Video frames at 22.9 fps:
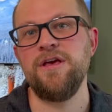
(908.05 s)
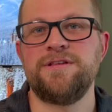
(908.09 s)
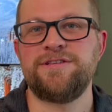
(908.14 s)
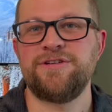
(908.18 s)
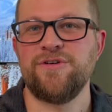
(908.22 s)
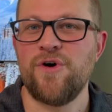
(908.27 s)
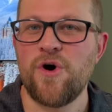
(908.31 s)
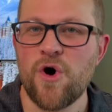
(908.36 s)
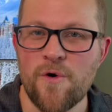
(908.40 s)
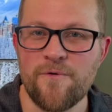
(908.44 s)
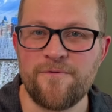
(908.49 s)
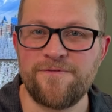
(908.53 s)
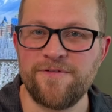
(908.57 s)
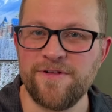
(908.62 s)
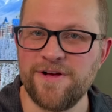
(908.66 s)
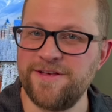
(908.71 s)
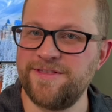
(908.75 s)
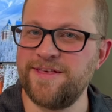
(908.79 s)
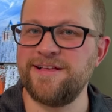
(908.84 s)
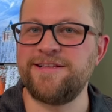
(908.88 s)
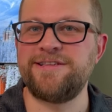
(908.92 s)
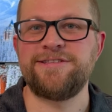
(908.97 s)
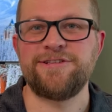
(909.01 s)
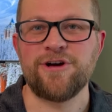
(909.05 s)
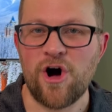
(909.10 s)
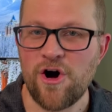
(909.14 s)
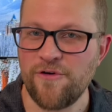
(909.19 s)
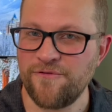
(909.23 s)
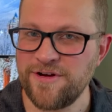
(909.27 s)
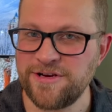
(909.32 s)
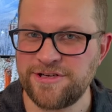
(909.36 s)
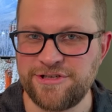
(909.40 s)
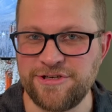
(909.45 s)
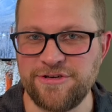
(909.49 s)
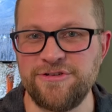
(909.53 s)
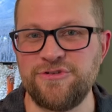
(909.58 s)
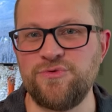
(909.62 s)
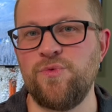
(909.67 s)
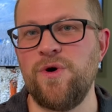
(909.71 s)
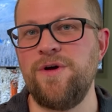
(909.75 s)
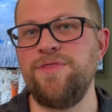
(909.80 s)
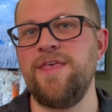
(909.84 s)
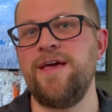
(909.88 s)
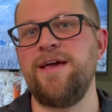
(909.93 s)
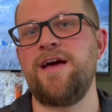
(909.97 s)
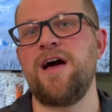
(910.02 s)
So hopefully they solve issues
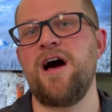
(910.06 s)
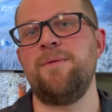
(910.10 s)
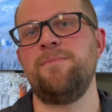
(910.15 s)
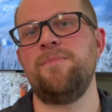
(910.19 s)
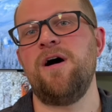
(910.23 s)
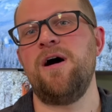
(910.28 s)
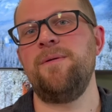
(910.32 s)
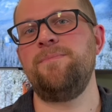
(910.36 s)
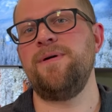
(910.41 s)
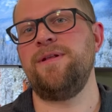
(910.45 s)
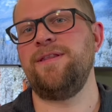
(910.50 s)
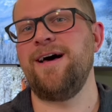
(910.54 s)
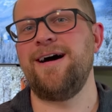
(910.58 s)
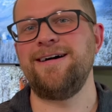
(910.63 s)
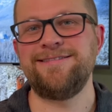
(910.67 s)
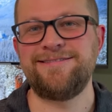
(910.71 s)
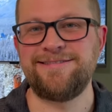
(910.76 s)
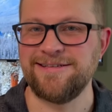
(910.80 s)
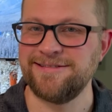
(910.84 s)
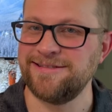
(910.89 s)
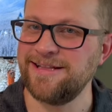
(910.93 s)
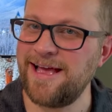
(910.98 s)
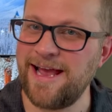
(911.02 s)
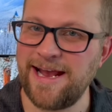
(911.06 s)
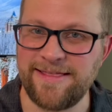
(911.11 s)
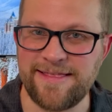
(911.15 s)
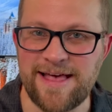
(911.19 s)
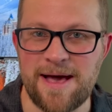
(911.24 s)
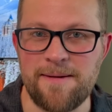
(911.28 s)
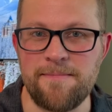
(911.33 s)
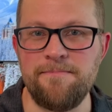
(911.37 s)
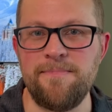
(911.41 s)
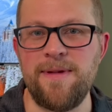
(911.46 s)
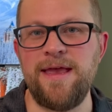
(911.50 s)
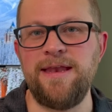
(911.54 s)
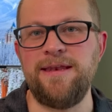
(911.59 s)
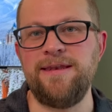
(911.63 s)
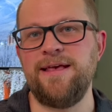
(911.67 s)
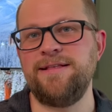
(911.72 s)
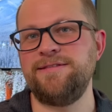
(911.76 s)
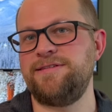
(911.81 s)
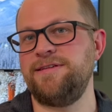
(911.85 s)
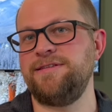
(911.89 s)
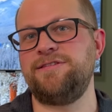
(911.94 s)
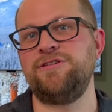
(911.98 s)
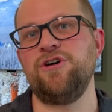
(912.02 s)
when they come up and not delaying that
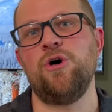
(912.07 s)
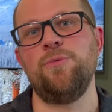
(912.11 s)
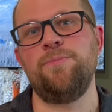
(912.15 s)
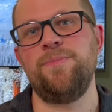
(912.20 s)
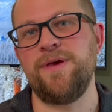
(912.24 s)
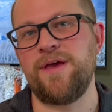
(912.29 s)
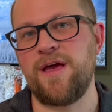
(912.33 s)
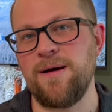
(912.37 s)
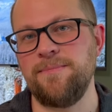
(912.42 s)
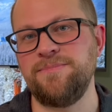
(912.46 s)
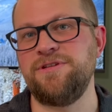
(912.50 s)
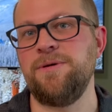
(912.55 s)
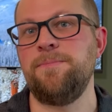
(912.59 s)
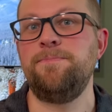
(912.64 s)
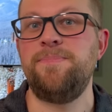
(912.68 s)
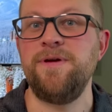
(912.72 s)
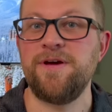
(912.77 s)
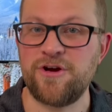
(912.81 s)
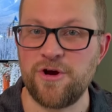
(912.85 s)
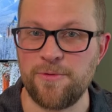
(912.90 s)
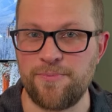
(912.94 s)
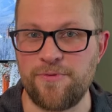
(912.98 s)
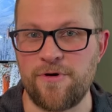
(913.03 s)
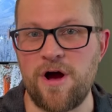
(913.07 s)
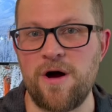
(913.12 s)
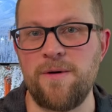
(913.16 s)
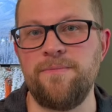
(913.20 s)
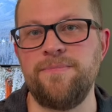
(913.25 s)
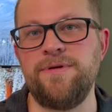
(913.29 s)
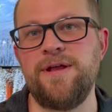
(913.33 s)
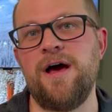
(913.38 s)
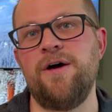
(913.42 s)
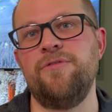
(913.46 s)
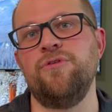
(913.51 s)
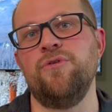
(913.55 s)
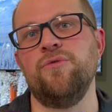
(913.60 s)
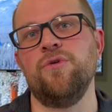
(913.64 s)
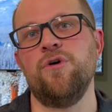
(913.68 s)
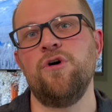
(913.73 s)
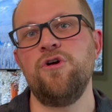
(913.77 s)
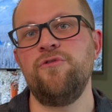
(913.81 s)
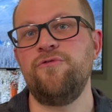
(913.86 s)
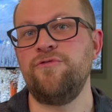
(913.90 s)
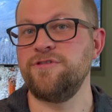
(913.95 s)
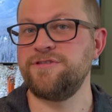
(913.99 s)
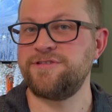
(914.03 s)
maintenance until it becomes a bigger problem down the
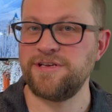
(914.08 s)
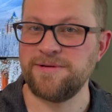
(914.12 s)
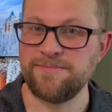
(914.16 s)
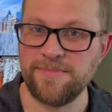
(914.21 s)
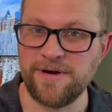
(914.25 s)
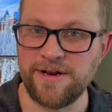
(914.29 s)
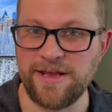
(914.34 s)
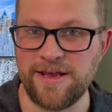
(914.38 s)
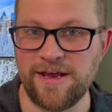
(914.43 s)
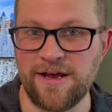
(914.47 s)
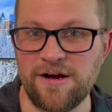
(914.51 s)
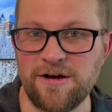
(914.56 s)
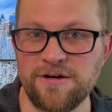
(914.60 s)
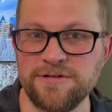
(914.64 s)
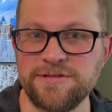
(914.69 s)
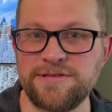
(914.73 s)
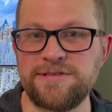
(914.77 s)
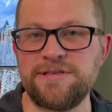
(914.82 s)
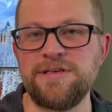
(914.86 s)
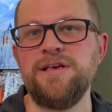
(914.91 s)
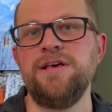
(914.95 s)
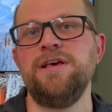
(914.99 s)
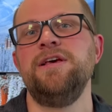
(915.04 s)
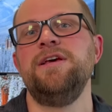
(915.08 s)
road for somebody else.